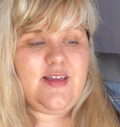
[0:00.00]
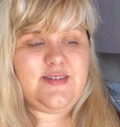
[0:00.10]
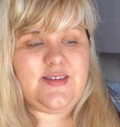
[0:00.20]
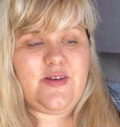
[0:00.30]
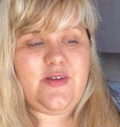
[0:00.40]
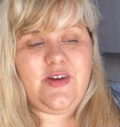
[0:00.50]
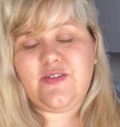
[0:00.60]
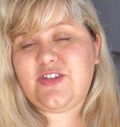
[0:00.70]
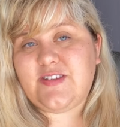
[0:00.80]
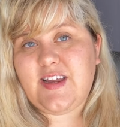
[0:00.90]
So, you
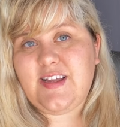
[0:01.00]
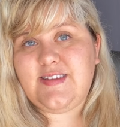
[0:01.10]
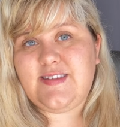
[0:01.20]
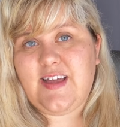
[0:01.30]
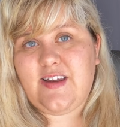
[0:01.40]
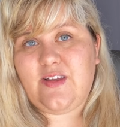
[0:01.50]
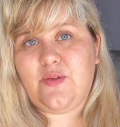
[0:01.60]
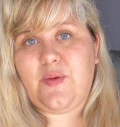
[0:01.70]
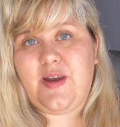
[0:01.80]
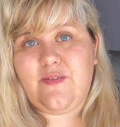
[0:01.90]
know, just getting
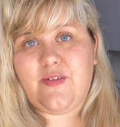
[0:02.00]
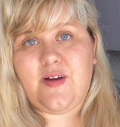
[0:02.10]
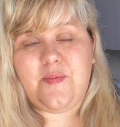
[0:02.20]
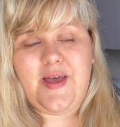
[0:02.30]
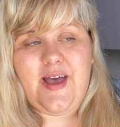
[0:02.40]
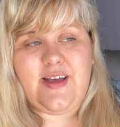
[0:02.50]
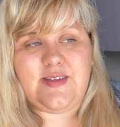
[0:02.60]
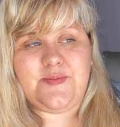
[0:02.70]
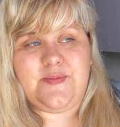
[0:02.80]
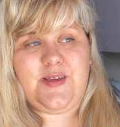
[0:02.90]
settled, waiting for our
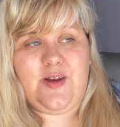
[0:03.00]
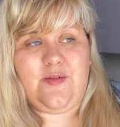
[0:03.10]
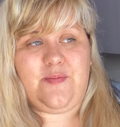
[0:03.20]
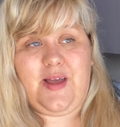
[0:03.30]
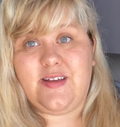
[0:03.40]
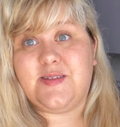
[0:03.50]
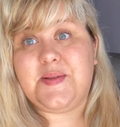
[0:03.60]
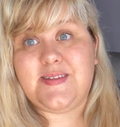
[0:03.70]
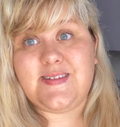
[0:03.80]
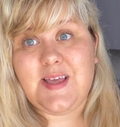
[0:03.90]
bags. You know, my
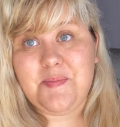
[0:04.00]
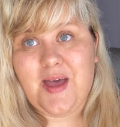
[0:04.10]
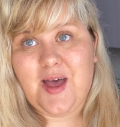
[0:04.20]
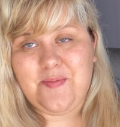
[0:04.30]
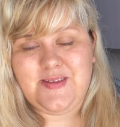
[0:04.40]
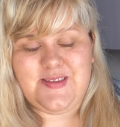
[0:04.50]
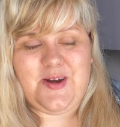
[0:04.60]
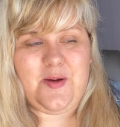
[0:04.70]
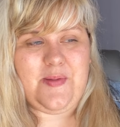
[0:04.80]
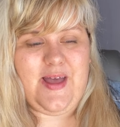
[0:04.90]
husband's CPAP is in
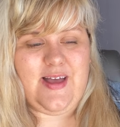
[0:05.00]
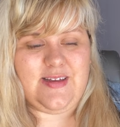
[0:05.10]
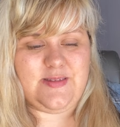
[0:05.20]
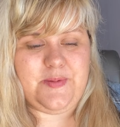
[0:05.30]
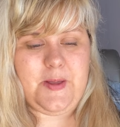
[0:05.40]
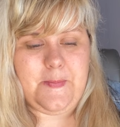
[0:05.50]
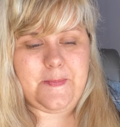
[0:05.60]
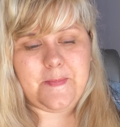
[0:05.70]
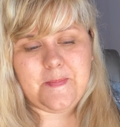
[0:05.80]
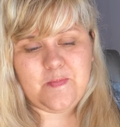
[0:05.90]
our bags, but,
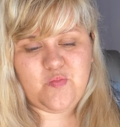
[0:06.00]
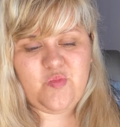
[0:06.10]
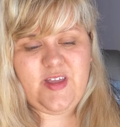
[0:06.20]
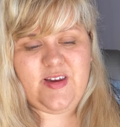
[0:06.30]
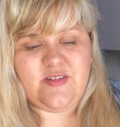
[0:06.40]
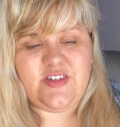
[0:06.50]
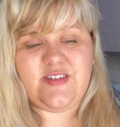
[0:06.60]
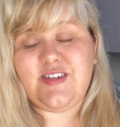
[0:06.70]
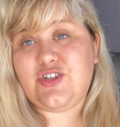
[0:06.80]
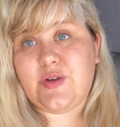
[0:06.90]
you know,
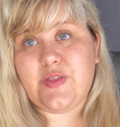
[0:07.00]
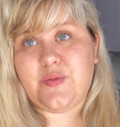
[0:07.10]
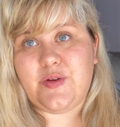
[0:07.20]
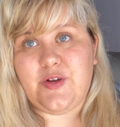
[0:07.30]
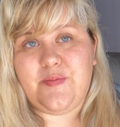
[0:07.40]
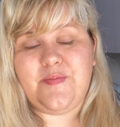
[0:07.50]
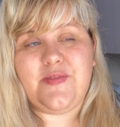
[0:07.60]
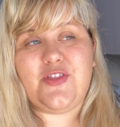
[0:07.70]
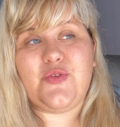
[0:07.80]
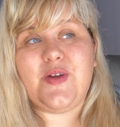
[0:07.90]
just enjoyed the
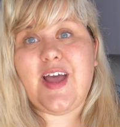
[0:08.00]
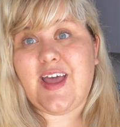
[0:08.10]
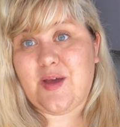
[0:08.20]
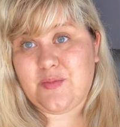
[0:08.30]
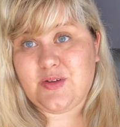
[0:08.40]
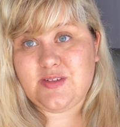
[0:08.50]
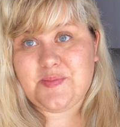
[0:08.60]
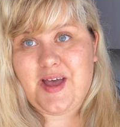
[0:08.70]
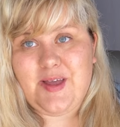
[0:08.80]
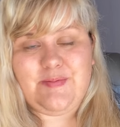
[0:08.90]
room. 3 a.m. rolls
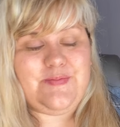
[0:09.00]
by.